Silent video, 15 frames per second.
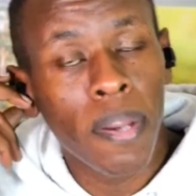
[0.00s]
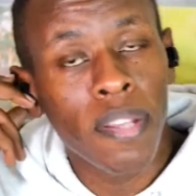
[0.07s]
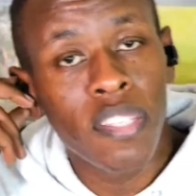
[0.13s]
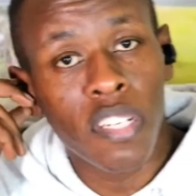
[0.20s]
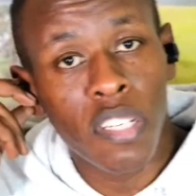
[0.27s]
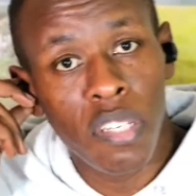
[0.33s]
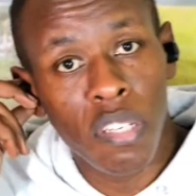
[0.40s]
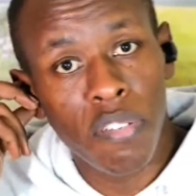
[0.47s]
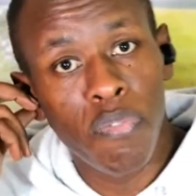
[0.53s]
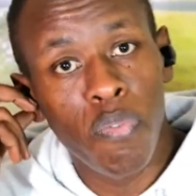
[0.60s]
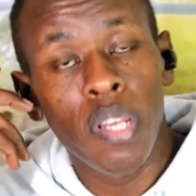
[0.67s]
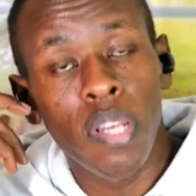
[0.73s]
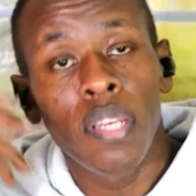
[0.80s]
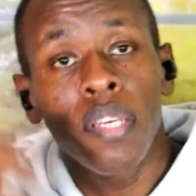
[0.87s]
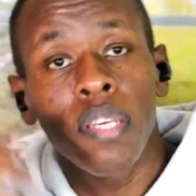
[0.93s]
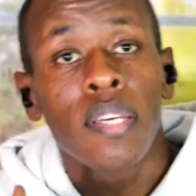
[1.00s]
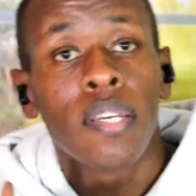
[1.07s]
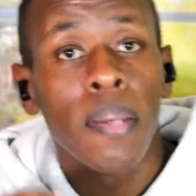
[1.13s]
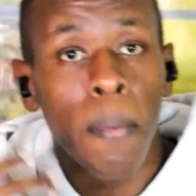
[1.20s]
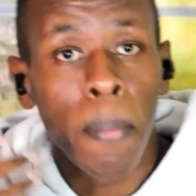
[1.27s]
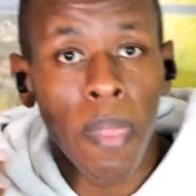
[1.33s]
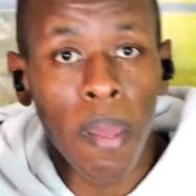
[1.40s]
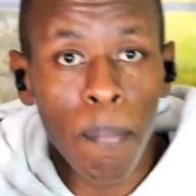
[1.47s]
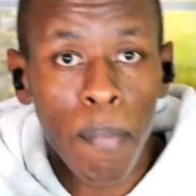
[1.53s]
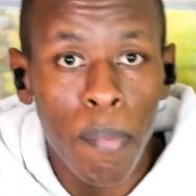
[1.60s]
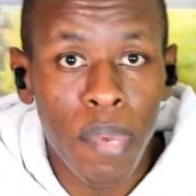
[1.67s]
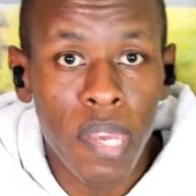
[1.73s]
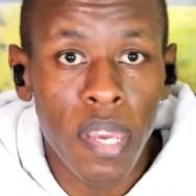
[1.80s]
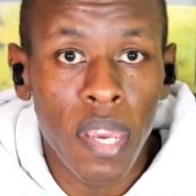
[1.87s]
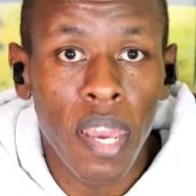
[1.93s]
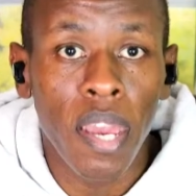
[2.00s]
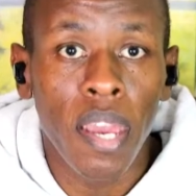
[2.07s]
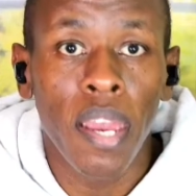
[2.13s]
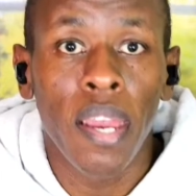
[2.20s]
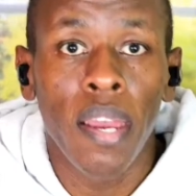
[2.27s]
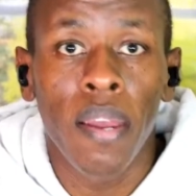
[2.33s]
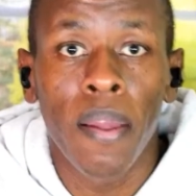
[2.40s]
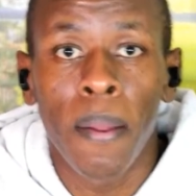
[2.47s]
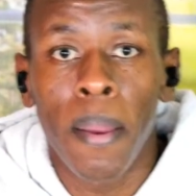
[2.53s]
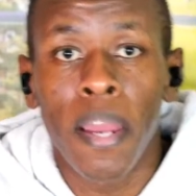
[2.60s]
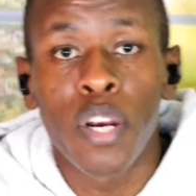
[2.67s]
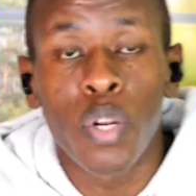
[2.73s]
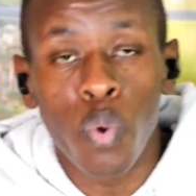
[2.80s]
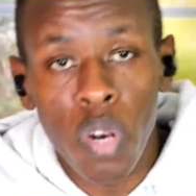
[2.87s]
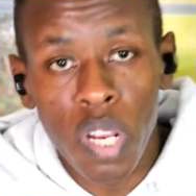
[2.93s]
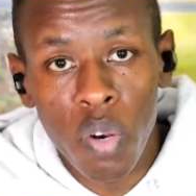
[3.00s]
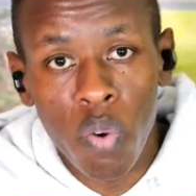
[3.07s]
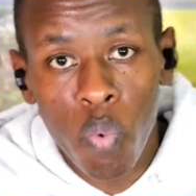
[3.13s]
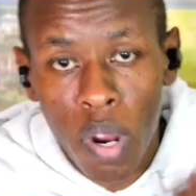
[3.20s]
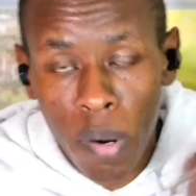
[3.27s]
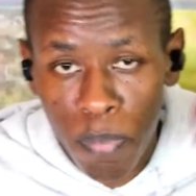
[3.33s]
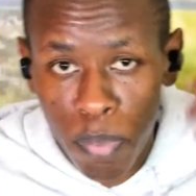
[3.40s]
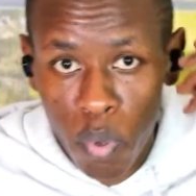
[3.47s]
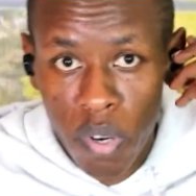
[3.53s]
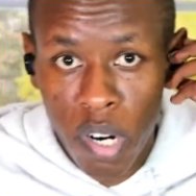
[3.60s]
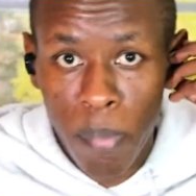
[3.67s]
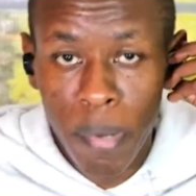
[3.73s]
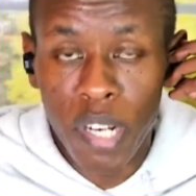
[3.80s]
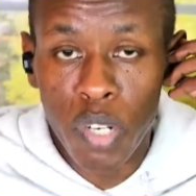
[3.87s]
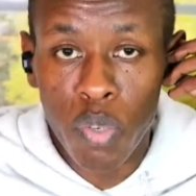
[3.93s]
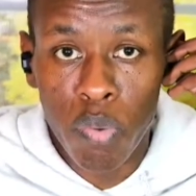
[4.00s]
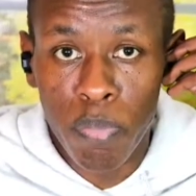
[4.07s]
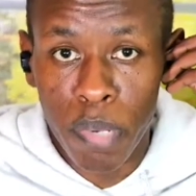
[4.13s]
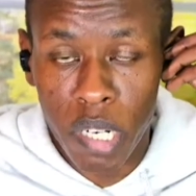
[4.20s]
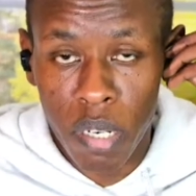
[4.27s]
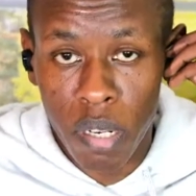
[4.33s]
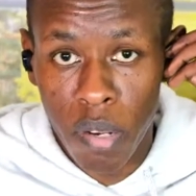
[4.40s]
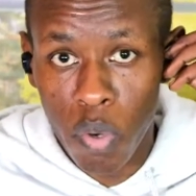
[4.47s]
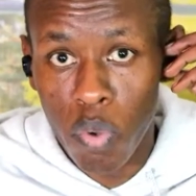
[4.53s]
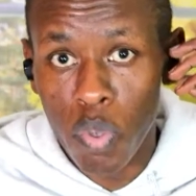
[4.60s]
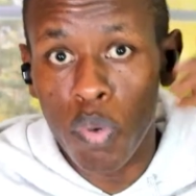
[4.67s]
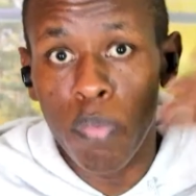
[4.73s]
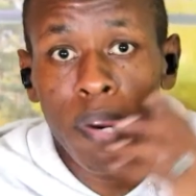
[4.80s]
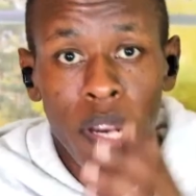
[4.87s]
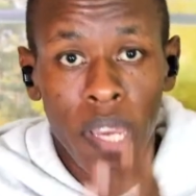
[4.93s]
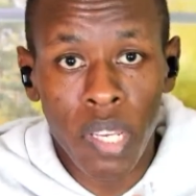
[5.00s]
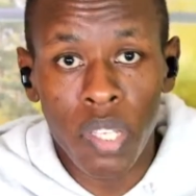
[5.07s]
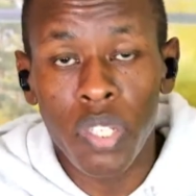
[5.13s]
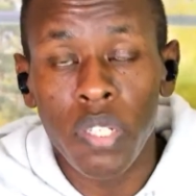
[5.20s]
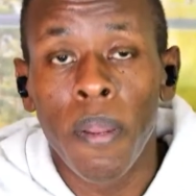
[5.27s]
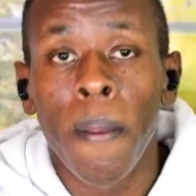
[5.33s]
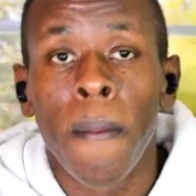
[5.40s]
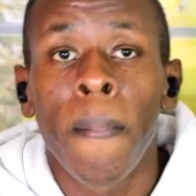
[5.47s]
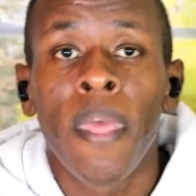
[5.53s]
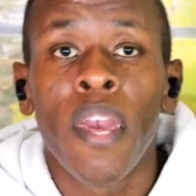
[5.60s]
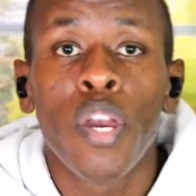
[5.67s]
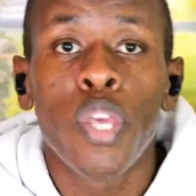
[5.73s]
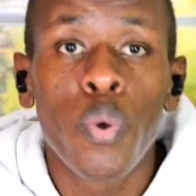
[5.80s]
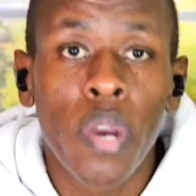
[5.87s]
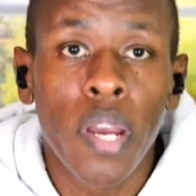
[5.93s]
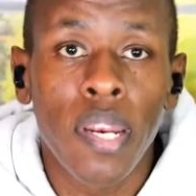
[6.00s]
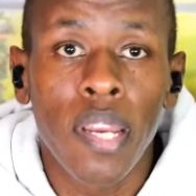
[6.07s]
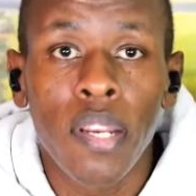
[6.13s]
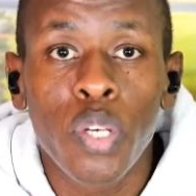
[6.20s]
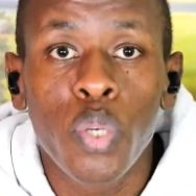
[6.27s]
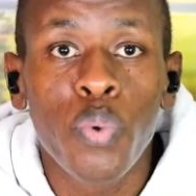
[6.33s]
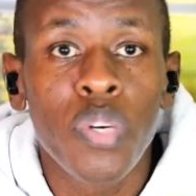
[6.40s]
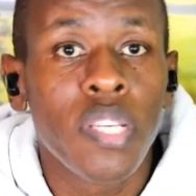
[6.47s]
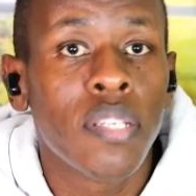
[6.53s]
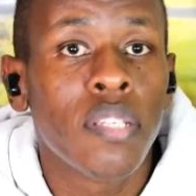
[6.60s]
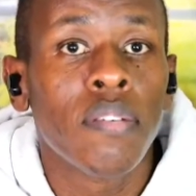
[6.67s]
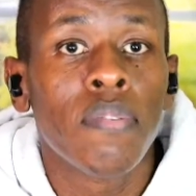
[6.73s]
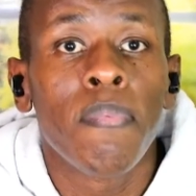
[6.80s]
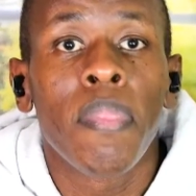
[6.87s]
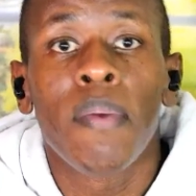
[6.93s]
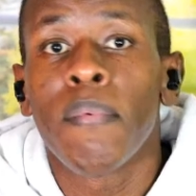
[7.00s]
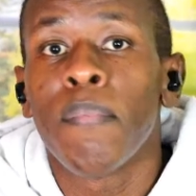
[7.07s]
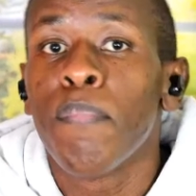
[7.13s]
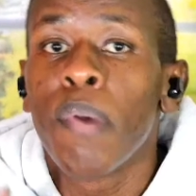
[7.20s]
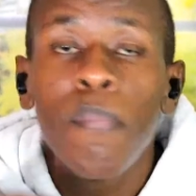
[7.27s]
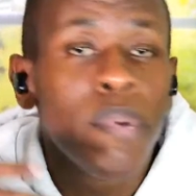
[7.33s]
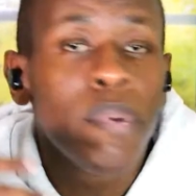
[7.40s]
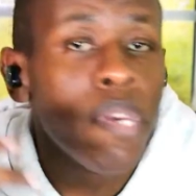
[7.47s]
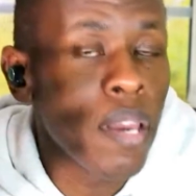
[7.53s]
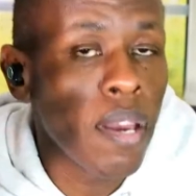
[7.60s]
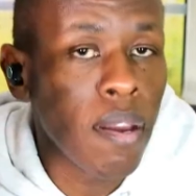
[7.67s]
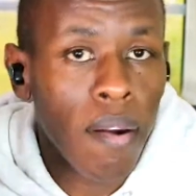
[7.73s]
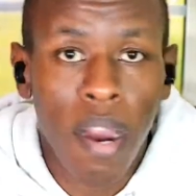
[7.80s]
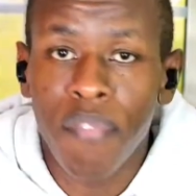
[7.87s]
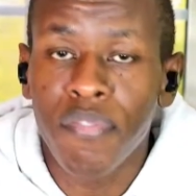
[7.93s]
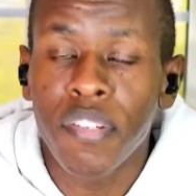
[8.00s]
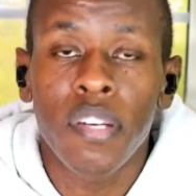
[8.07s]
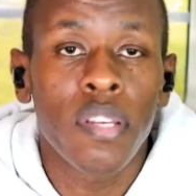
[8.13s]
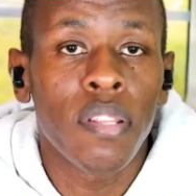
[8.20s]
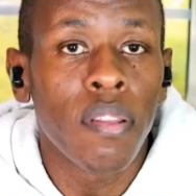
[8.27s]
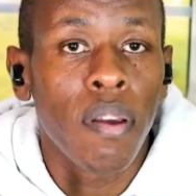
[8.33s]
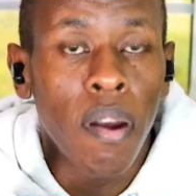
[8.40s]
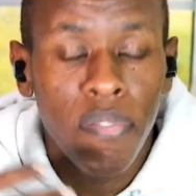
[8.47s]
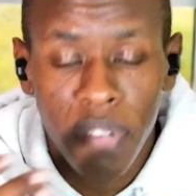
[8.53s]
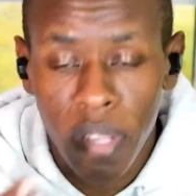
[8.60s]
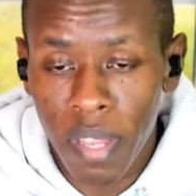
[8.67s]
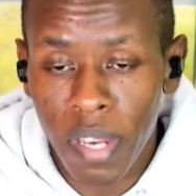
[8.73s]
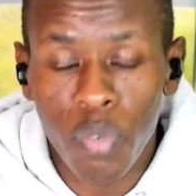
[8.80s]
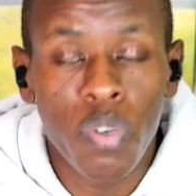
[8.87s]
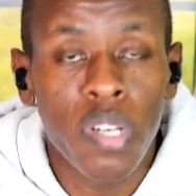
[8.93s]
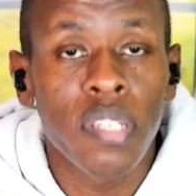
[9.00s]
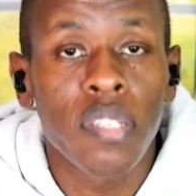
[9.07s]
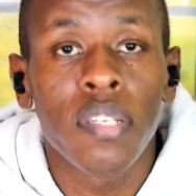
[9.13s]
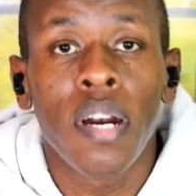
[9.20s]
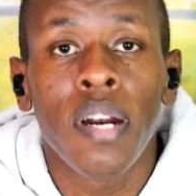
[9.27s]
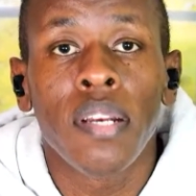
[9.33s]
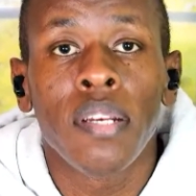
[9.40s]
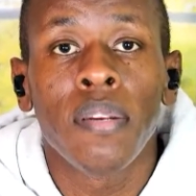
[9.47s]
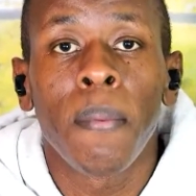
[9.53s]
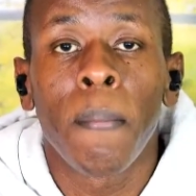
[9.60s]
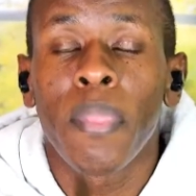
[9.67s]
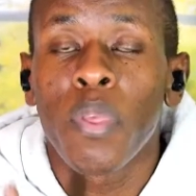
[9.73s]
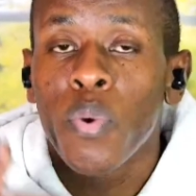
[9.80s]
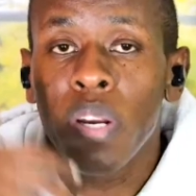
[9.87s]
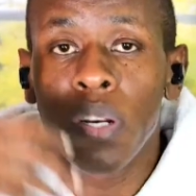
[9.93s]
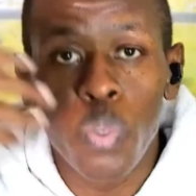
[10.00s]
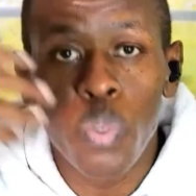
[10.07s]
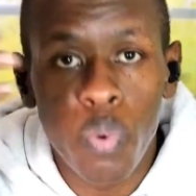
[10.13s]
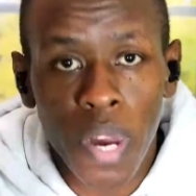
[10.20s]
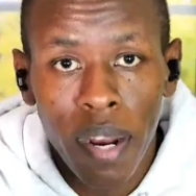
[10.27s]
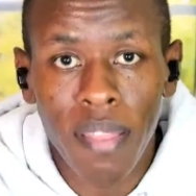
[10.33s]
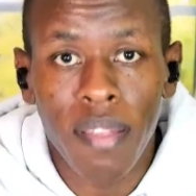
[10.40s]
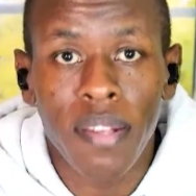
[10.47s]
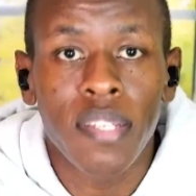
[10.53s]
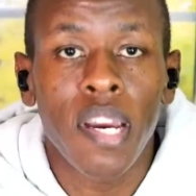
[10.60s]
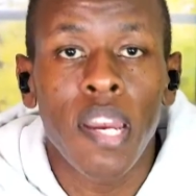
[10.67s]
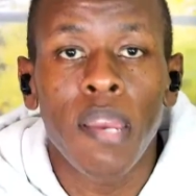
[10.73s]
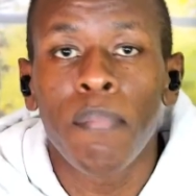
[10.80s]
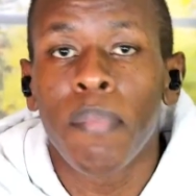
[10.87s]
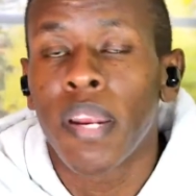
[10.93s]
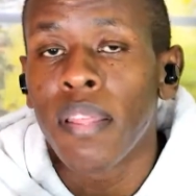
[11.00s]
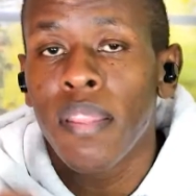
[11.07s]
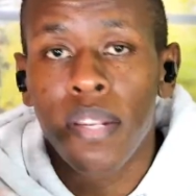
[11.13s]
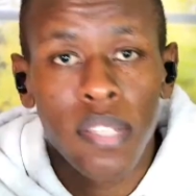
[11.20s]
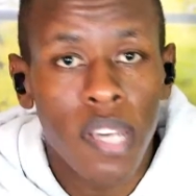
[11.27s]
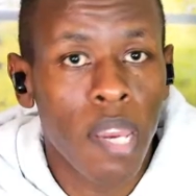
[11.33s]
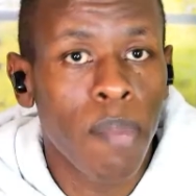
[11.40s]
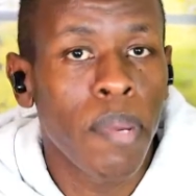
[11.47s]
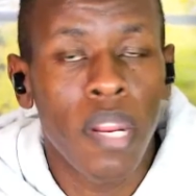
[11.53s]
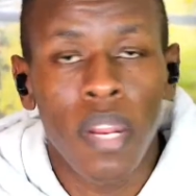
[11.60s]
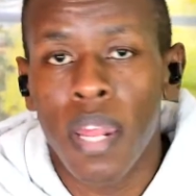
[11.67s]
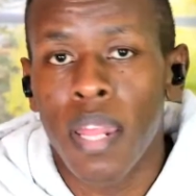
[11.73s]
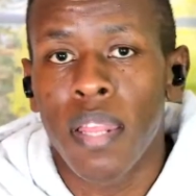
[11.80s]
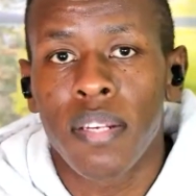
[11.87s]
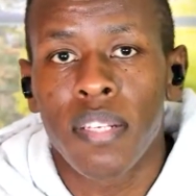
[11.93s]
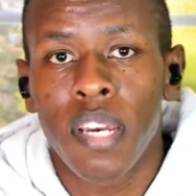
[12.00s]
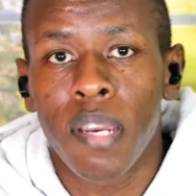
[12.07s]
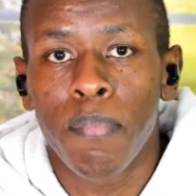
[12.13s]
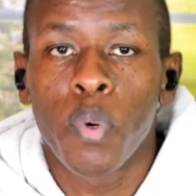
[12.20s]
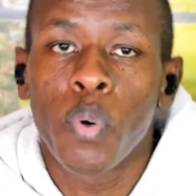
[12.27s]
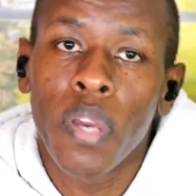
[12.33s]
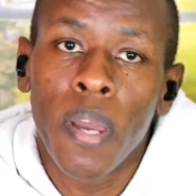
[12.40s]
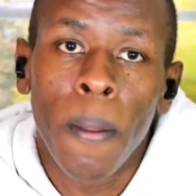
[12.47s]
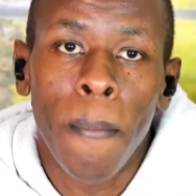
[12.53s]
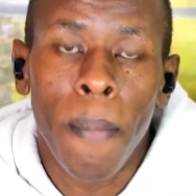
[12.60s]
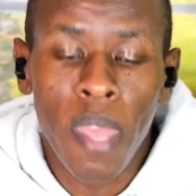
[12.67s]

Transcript: successfully maybe enroll in one program and you manage, you can do it maybe after that one is done, you can do another time and another time, okay?